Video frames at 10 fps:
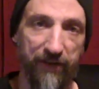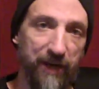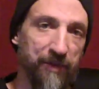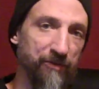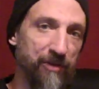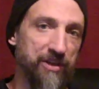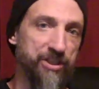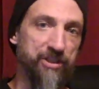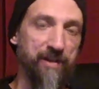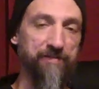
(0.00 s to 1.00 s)
and I'm in a really
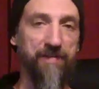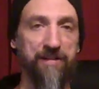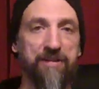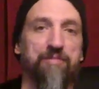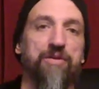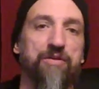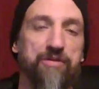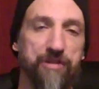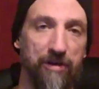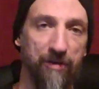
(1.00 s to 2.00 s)
shitty, fucked up mood,
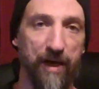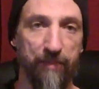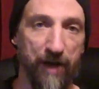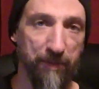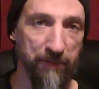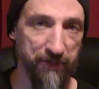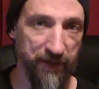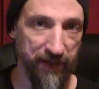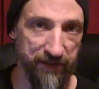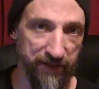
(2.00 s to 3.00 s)
so that probably
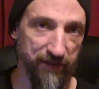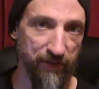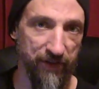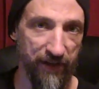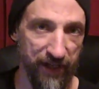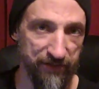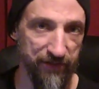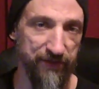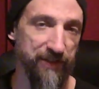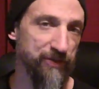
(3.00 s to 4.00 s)
means that within the next
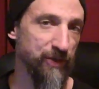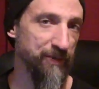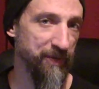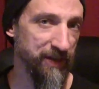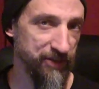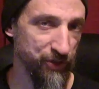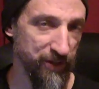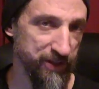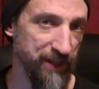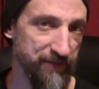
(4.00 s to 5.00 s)
15 to 20 minutes,
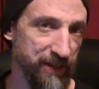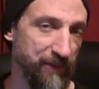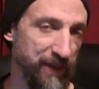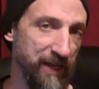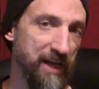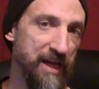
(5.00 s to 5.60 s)
Joy's gonna have to come in